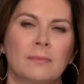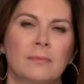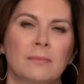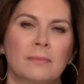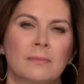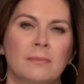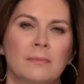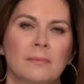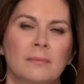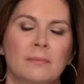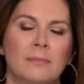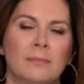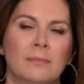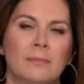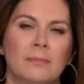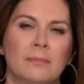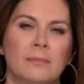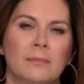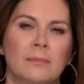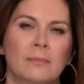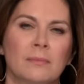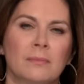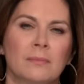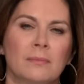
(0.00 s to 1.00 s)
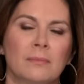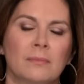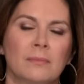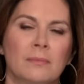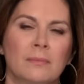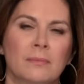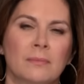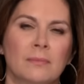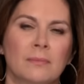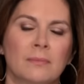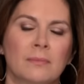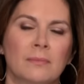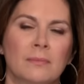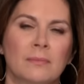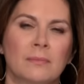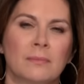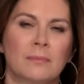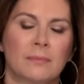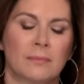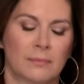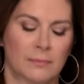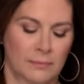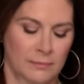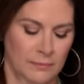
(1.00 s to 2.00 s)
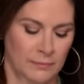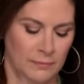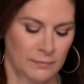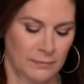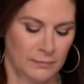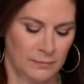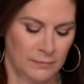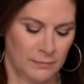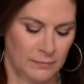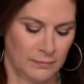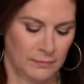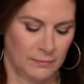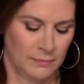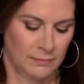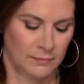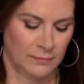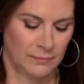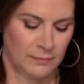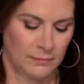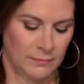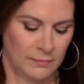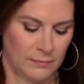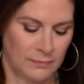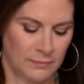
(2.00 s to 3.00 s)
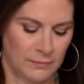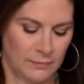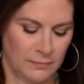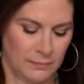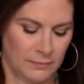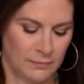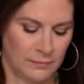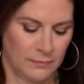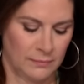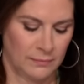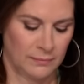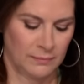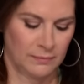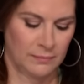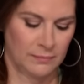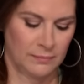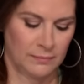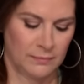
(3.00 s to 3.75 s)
(silent)